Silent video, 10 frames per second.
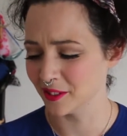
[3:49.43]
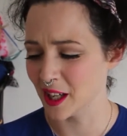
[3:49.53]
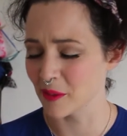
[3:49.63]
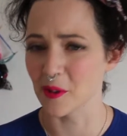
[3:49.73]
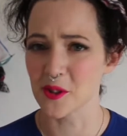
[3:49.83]

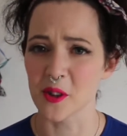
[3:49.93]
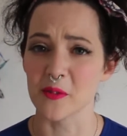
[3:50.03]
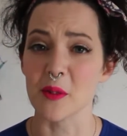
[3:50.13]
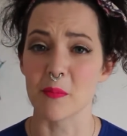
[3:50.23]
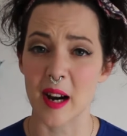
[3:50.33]
I'm not sure if
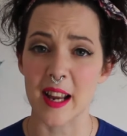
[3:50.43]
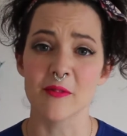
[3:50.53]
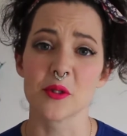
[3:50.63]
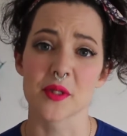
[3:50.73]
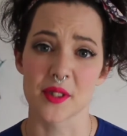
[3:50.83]
you're
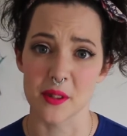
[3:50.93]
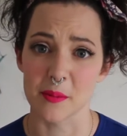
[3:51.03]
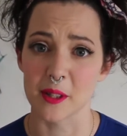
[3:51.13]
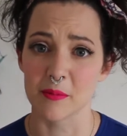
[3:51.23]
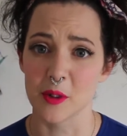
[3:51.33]
brave or
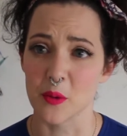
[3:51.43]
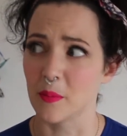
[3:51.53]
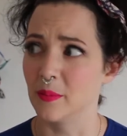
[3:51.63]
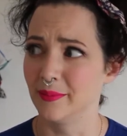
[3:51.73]
stupid or